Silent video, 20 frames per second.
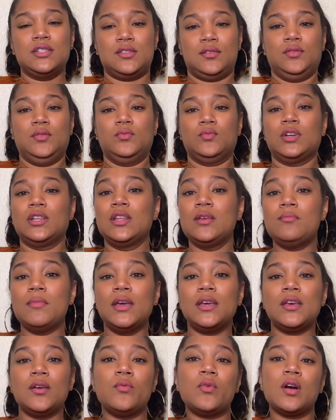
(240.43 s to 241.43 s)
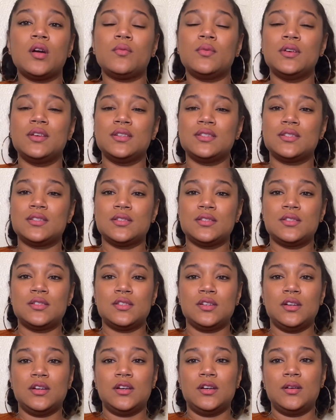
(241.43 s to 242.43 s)
to really make it work with his
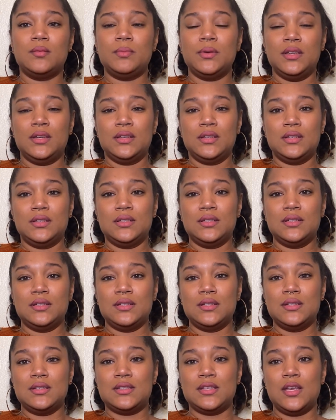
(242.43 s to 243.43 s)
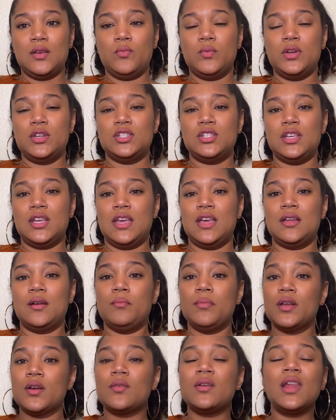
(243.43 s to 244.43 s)
sister because he wish he had a
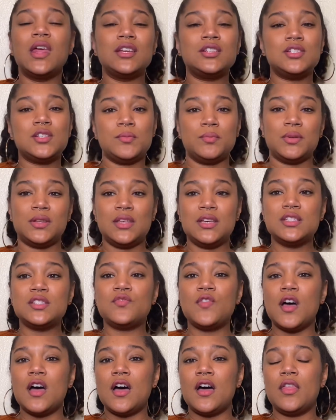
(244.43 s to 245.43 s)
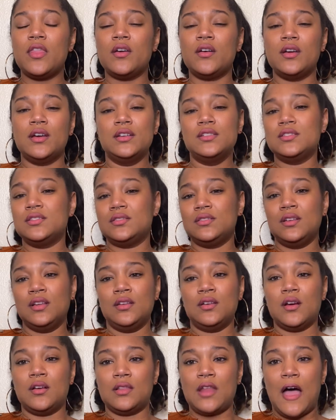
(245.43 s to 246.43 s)
better relationship with his father. And,
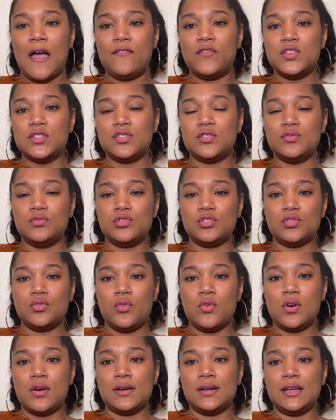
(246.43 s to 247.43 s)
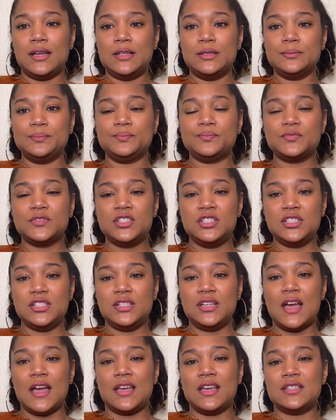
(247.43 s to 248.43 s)
life is too short. And
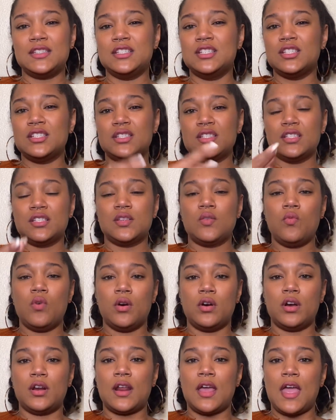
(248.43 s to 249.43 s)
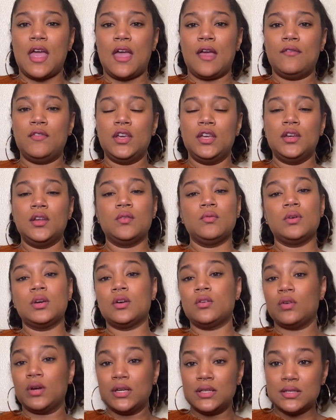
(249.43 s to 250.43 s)
I guess he just doesn't want her to have any
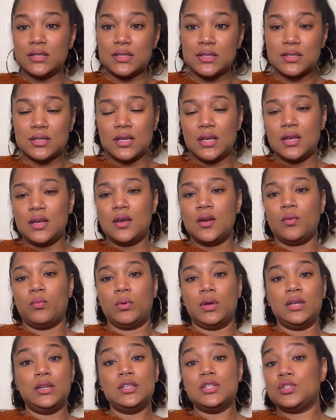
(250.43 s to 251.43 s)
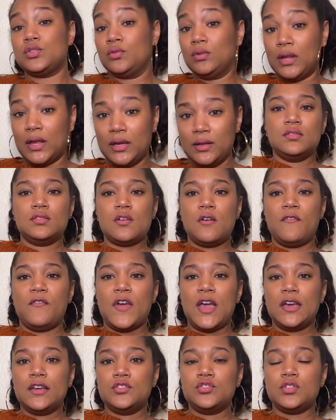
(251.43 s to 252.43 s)
regrets when it's too late. So
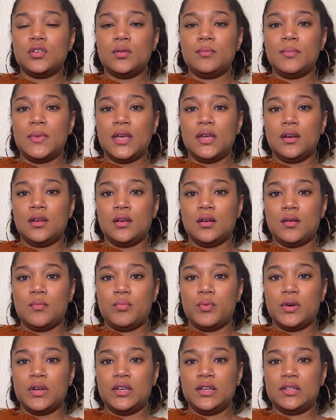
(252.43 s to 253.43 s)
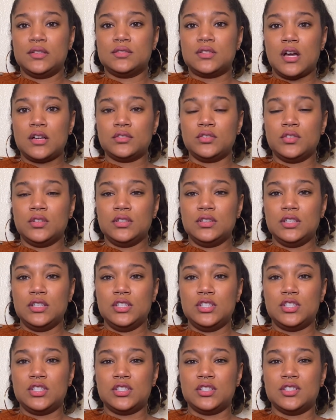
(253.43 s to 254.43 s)
Phaedra met up with Dr.
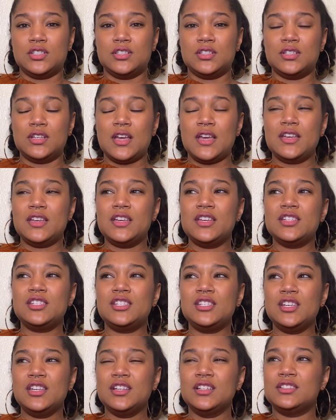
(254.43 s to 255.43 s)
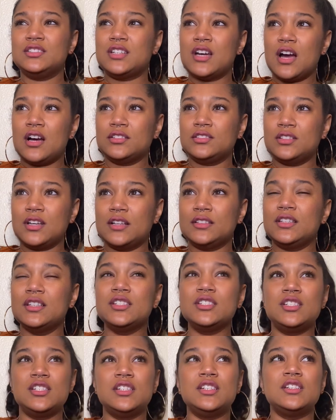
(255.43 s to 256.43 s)
Alicia. Is she a doctor? I think
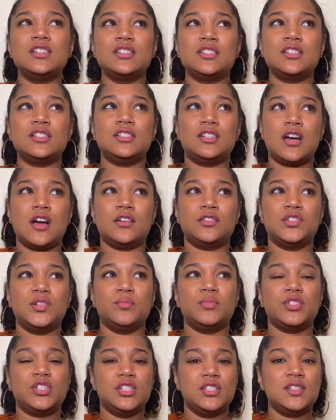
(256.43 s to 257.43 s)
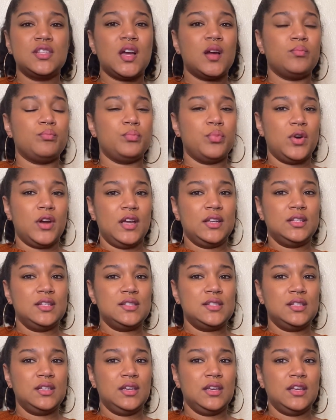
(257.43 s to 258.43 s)
she is a doctor, but she's not
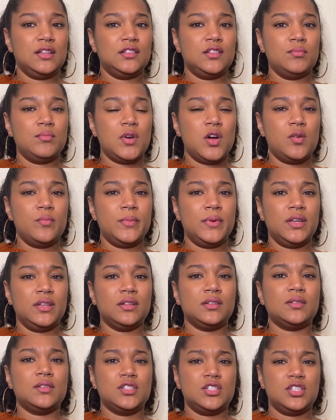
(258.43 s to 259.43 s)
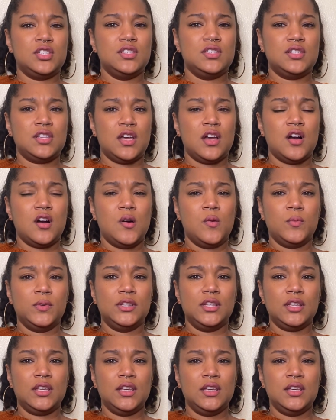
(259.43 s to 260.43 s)
practicing at the moment because she's at home with
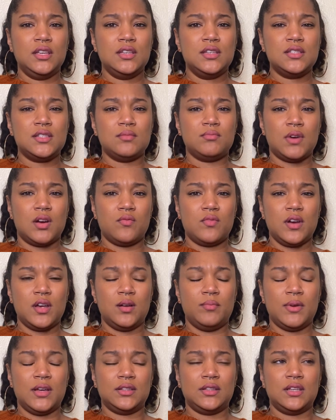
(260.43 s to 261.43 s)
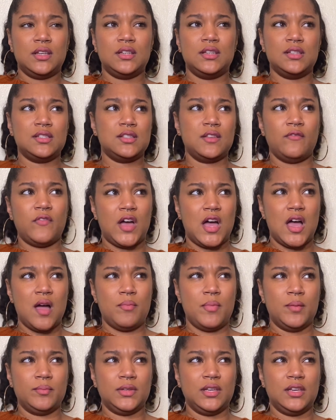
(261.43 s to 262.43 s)
the kids. Am I right about that? That's the vibe
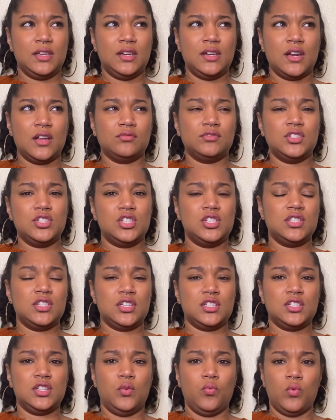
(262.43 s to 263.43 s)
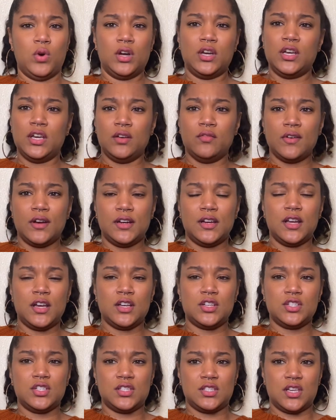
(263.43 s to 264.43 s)
I'm getting. I don't think she's actually working right
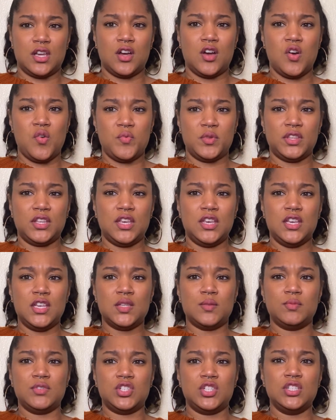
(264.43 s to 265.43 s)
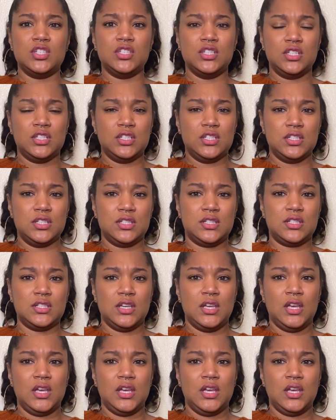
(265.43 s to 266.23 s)
now. She's at home with the kids, but she does